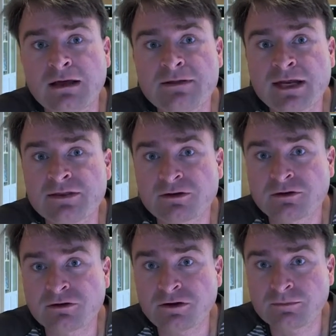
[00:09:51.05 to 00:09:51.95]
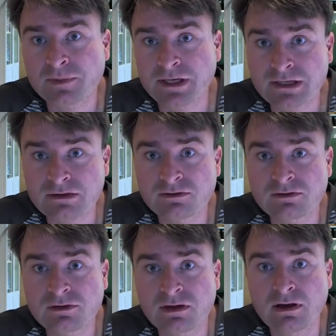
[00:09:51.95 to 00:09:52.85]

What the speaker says: that at the current pace,